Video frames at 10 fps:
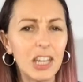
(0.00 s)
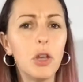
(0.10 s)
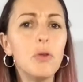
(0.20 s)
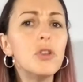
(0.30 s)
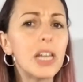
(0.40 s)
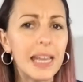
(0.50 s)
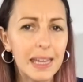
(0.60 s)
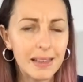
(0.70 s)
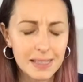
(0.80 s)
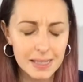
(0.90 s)

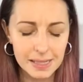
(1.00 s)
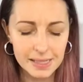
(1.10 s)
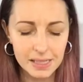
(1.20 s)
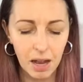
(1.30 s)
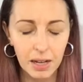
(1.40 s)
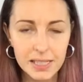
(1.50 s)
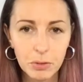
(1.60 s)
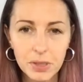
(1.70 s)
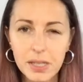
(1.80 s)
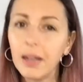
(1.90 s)
Usually the Sizzix style,
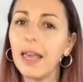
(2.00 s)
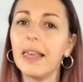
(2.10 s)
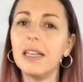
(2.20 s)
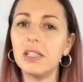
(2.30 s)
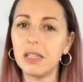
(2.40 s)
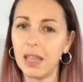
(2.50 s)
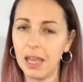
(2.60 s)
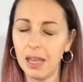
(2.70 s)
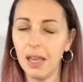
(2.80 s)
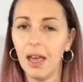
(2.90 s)
until you start getting into
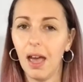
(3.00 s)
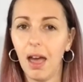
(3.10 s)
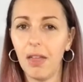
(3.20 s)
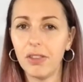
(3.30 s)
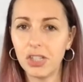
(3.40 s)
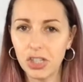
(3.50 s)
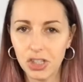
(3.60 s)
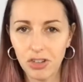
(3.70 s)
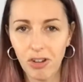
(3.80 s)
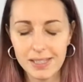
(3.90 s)
the uh, the
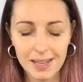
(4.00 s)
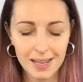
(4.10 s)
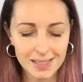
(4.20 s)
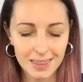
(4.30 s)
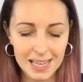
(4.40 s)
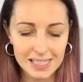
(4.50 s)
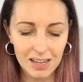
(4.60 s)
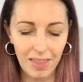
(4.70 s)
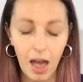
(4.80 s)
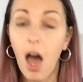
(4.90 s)
distress inks and things
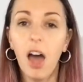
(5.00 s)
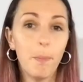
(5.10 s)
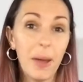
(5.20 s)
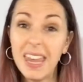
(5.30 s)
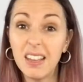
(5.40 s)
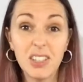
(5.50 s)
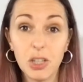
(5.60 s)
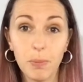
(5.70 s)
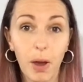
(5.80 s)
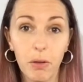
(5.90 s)
like that. Pete can
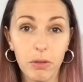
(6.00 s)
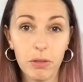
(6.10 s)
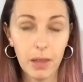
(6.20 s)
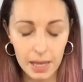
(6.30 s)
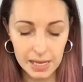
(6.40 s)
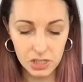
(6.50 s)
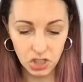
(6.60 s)
do both. He